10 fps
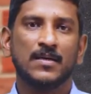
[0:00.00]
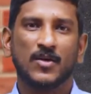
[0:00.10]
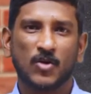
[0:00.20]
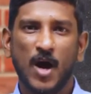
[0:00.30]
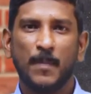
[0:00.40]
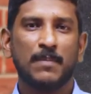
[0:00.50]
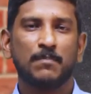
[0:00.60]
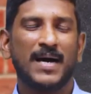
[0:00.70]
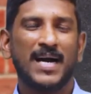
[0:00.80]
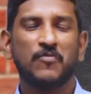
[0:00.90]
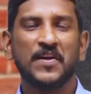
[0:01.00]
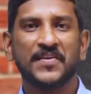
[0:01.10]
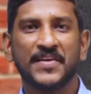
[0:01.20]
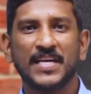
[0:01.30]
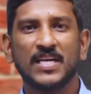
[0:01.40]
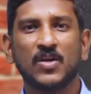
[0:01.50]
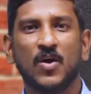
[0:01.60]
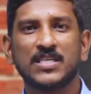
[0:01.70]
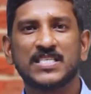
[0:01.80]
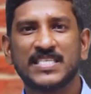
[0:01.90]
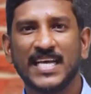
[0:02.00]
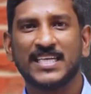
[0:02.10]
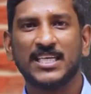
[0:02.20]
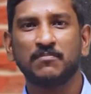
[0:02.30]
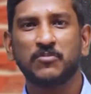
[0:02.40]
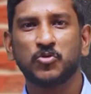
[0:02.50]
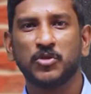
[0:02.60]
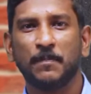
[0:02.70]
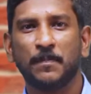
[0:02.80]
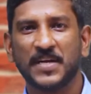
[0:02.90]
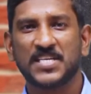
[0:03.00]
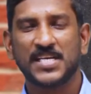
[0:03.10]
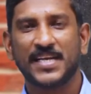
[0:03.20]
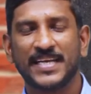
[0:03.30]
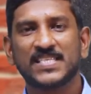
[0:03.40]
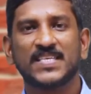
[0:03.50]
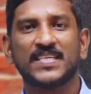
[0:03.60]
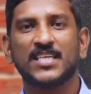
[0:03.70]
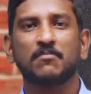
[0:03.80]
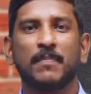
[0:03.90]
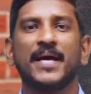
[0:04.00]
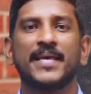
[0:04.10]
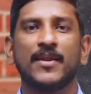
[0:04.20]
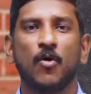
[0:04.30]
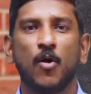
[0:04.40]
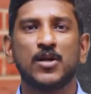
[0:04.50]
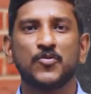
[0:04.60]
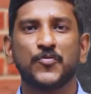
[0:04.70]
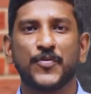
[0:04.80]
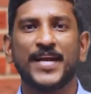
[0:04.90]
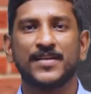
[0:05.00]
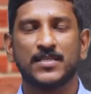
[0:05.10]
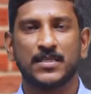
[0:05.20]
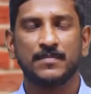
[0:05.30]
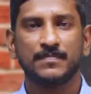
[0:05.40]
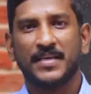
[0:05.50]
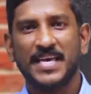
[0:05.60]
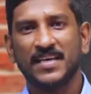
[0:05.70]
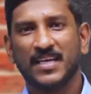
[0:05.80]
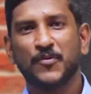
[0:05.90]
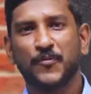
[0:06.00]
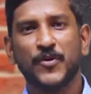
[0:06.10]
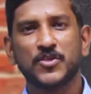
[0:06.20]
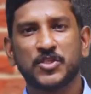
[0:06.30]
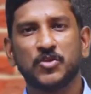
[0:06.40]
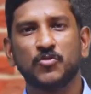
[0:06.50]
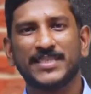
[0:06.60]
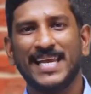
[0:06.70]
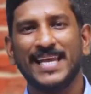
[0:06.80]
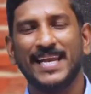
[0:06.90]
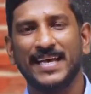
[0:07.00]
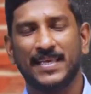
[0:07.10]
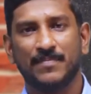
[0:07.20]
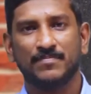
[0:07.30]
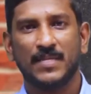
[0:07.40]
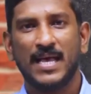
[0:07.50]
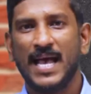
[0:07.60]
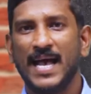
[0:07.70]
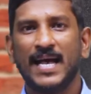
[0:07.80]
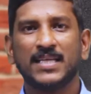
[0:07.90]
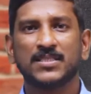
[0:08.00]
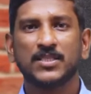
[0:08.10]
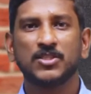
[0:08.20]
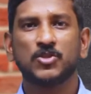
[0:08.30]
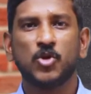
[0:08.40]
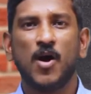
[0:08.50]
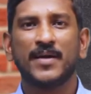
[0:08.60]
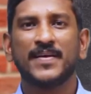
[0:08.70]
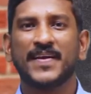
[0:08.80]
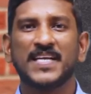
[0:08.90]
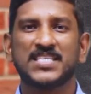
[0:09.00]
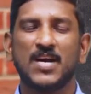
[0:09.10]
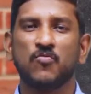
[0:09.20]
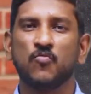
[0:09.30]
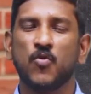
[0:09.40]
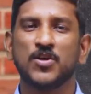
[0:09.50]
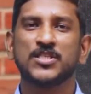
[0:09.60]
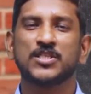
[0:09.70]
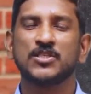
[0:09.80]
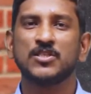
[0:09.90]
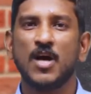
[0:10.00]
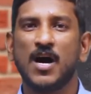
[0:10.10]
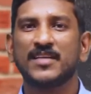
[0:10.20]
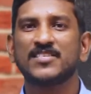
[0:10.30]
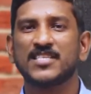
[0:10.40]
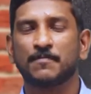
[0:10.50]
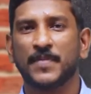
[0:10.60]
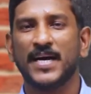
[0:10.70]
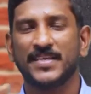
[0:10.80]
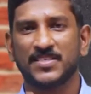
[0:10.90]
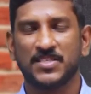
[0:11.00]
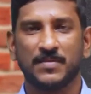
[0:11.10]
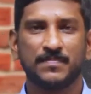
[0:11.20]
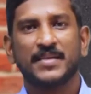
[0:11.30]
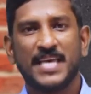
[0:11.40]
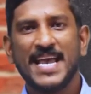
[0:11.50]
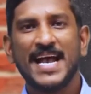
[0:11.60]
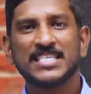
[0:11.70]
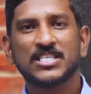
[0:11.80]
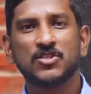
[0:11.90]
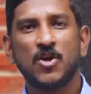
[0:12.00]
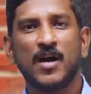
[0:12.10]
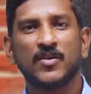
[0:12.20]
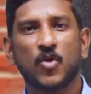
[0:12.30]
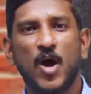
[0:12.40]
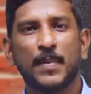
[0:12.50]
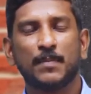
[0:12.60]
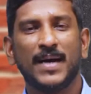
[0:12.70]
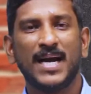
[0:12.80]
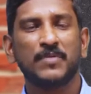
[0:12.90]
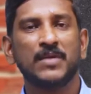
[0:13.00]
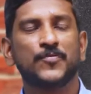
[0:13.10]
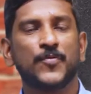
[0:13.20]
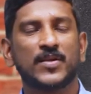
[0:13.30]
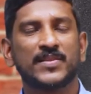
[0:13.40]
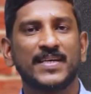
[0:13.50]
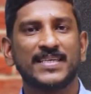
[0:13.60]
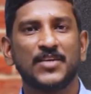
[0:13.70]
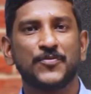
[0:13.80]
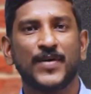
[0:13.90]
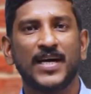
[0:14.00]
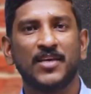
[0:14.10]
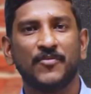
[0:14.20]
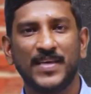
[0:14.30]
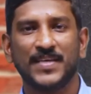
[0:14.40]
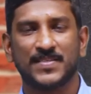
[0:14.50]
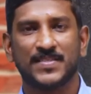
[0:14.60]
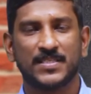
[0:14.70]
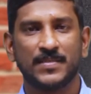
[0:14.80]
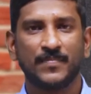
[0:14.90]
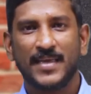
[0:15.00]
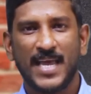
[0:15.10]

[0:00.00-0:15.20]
Robert Baldwin did not succumb to the pressure exerted by an old friend. He refused to tell a lie, and John Gresham was not surprised. He has known Robert Baldwin for 35 years.